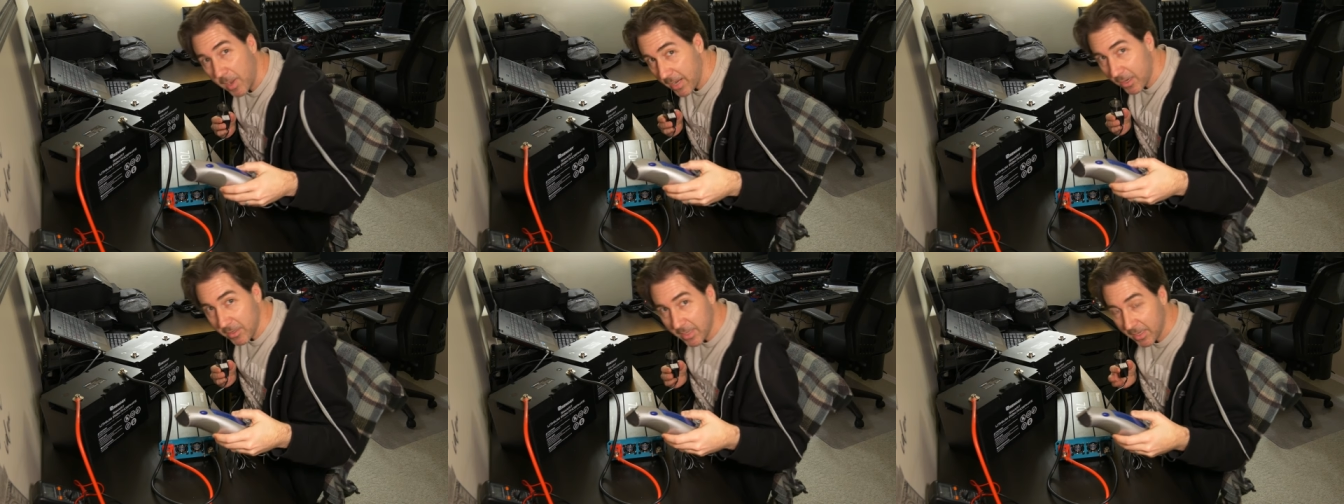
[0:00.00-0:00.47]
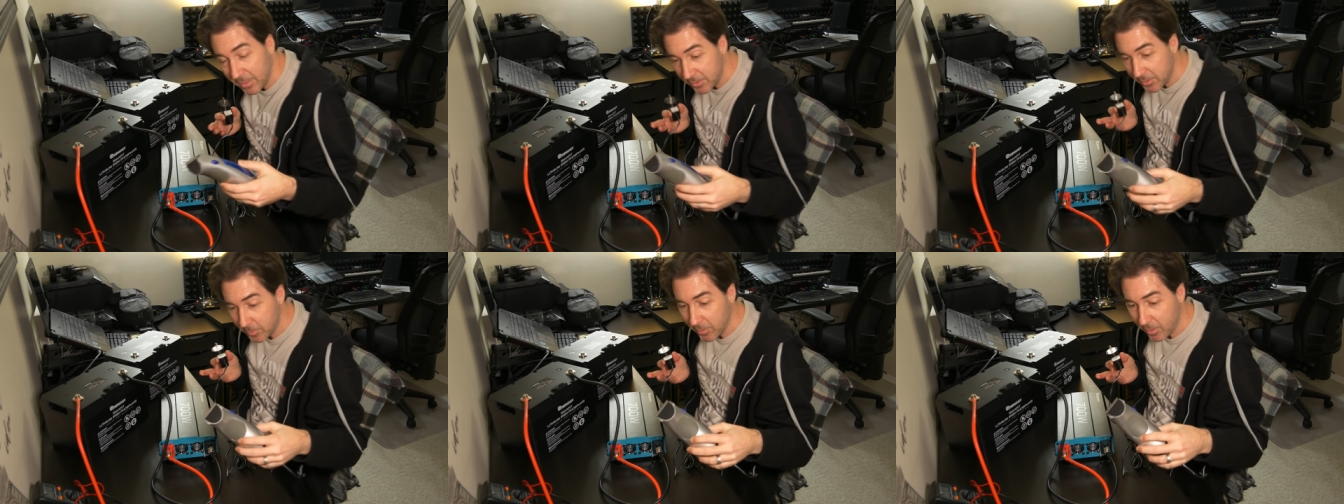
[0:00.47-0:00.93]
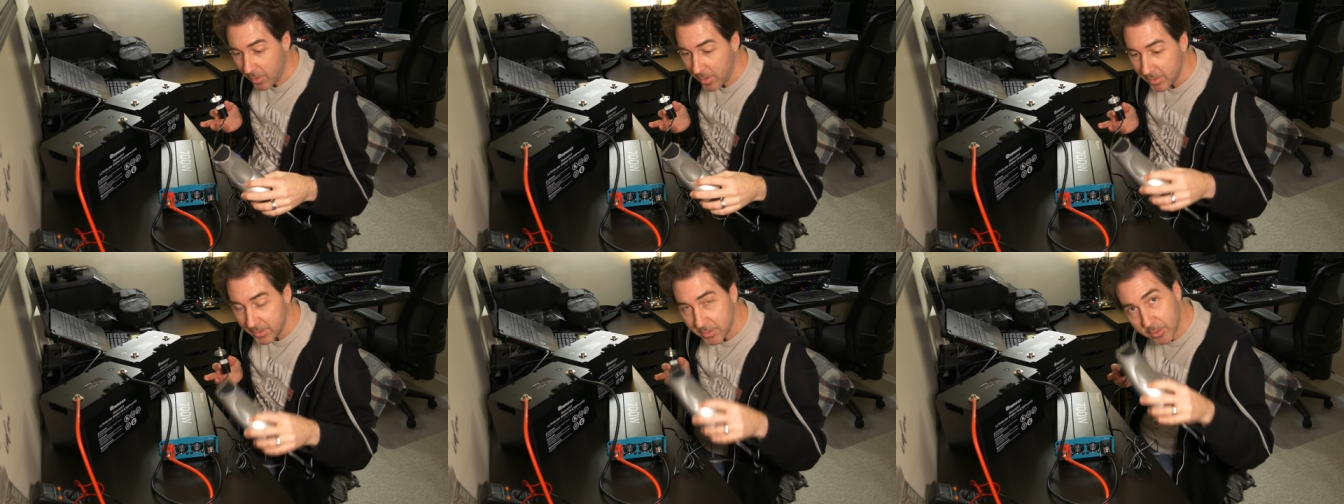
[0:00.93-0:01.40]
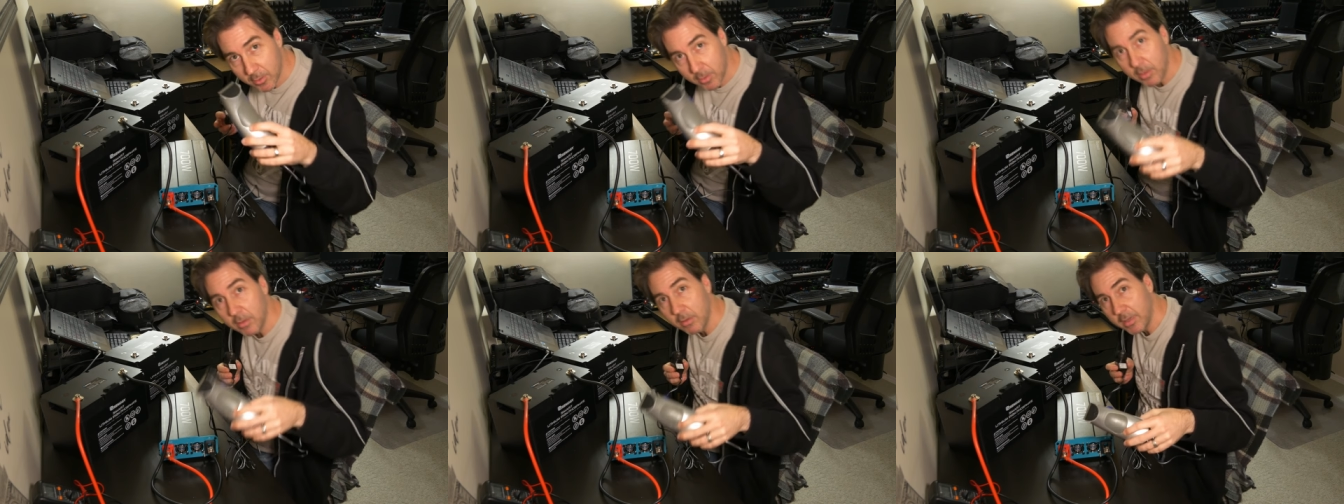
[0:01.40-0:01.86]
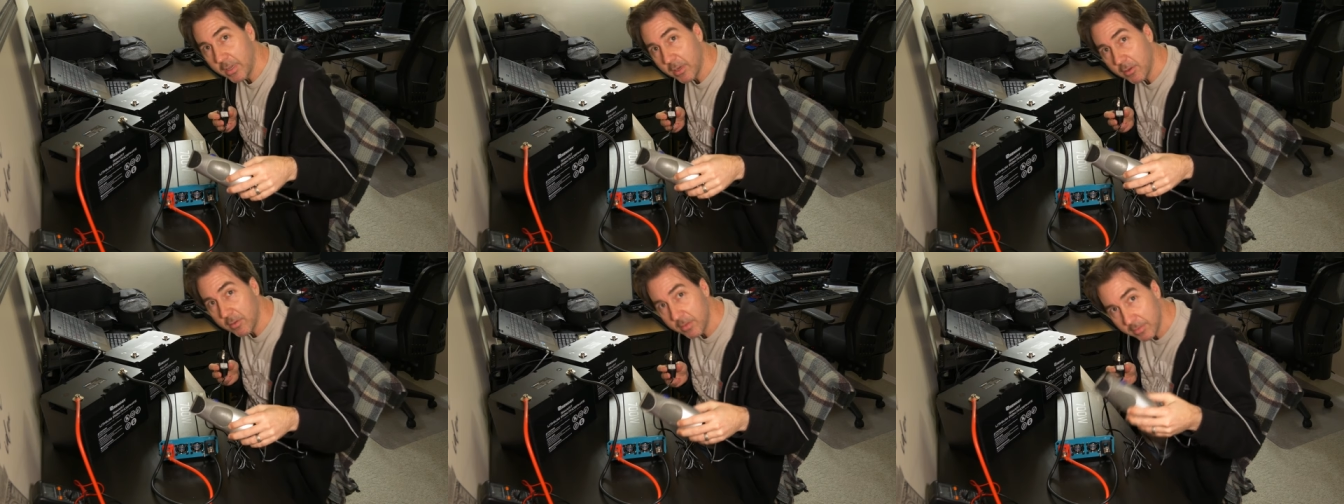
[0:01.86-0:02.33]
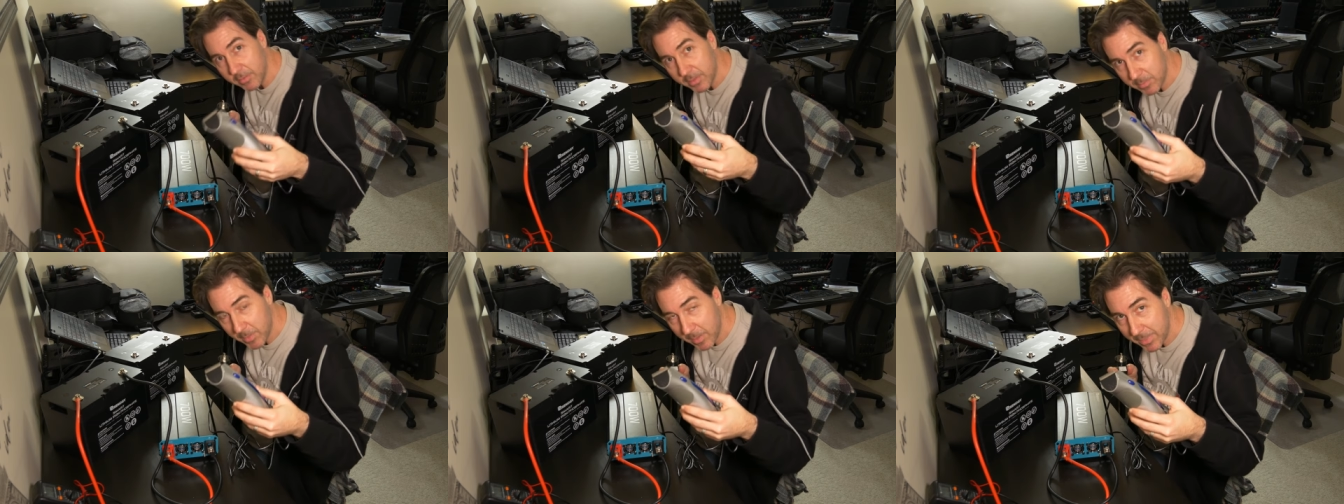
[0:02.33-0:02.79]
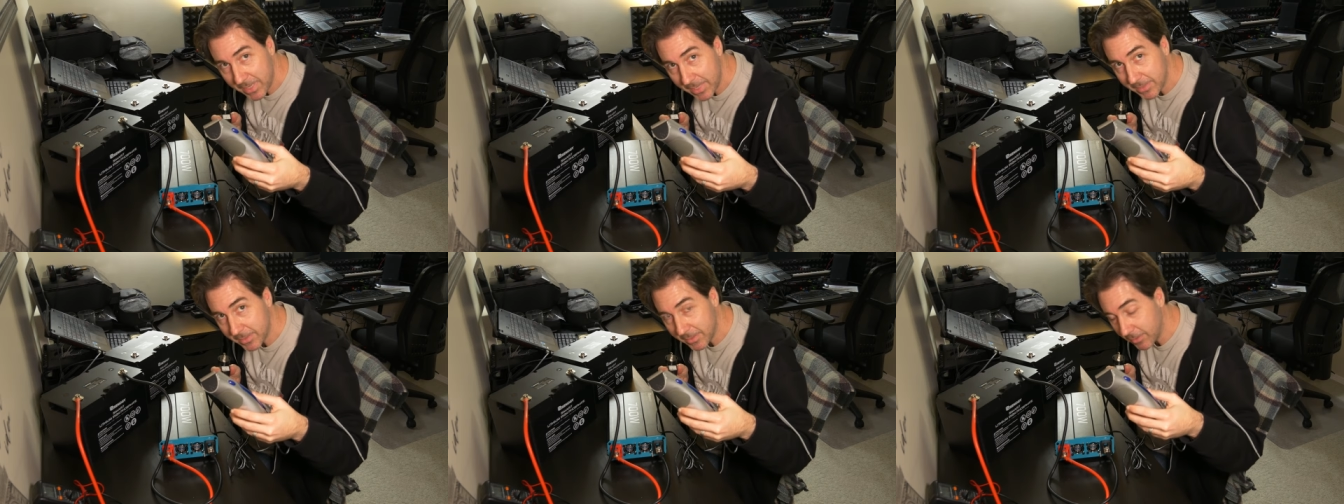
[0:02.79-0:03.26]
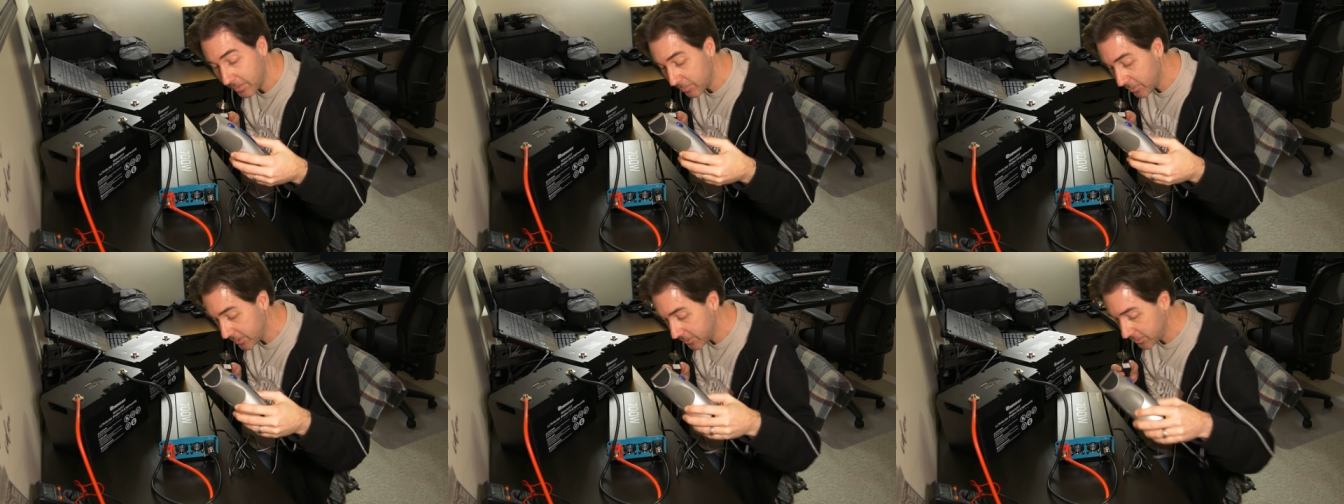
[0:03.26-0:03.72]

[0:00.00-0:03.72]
My hair is getting super long, so, you know, this might be necessary pretty